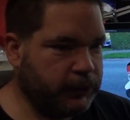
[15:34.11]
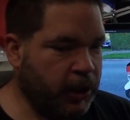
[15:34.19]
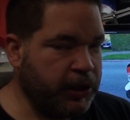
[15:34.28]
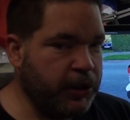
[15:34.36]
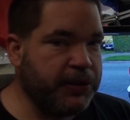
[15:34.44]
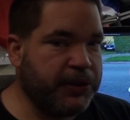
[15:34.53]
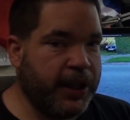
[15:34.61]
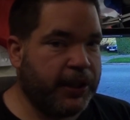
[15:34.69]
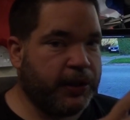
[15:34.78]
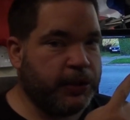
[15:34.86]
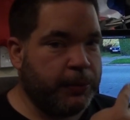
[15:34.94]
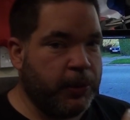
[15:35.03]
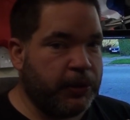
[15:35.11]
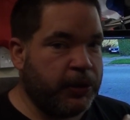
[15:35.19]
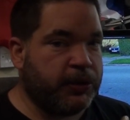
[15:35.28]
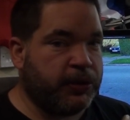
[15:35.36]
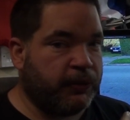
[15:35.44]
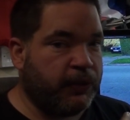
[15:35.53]
I use that because I'm not
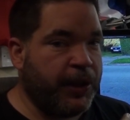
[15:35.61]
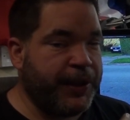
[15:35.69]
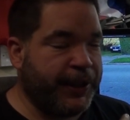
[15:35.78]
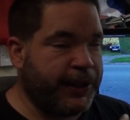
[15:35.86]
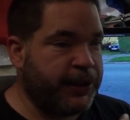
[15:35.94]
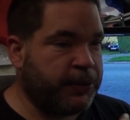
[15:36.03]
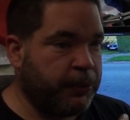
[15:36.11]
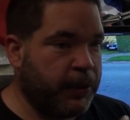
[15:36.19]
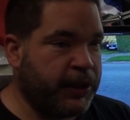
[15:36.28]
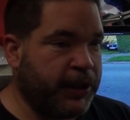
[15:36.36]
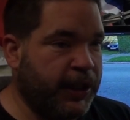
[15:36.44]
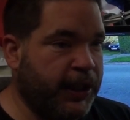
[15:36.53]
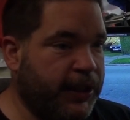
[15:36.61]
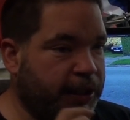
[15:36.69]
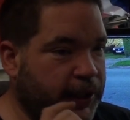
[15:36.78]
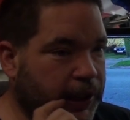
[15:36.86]
used to riding this one yet.